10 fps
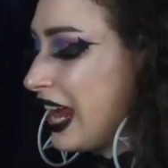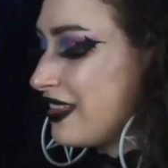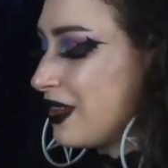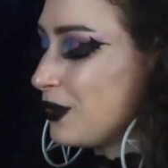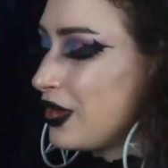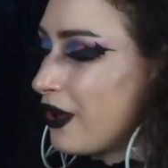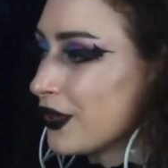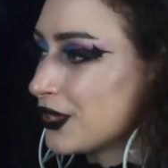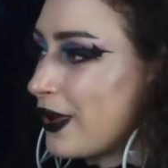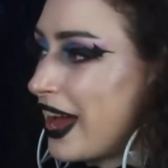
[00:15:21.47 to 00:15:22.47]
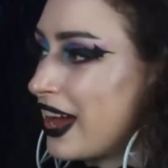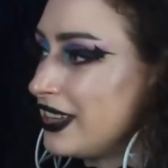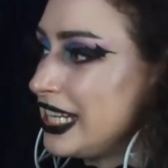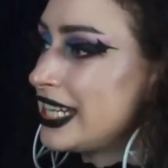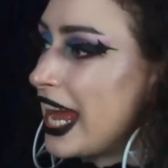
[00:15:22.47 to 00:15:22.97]
And then we also
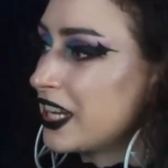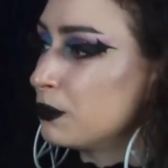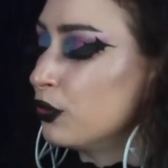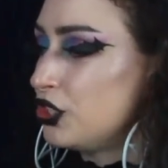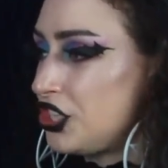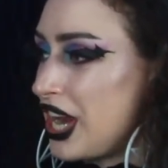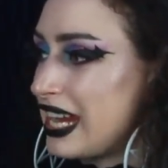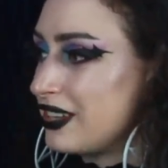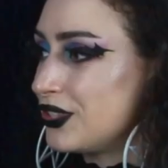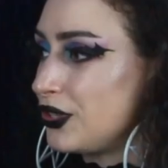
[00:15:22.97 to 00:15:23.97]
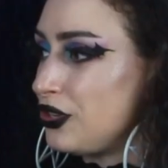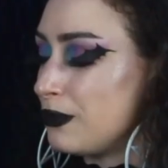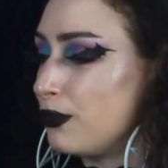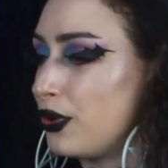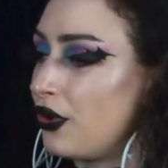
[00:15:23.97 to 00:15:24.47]
have a detachable chain so you
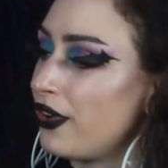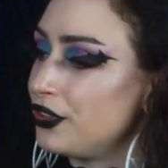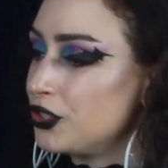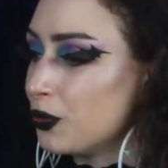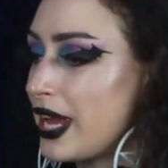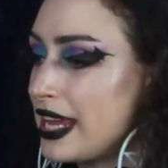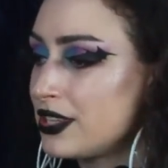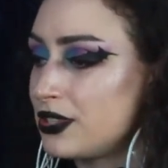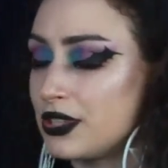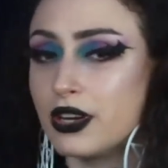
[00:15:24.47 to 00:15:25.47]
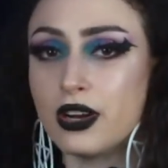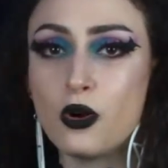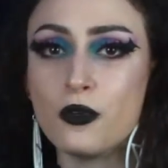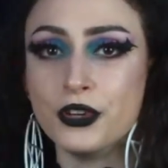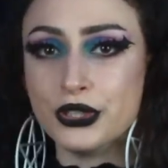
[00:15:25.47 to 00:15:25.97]
can put it around your waist or
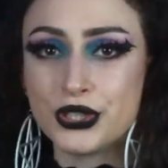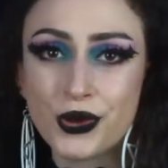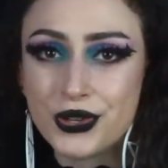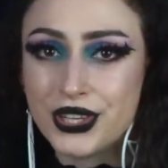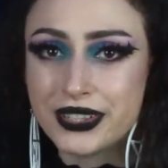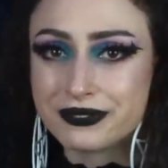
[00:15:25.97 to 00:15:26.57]
over your shoulder.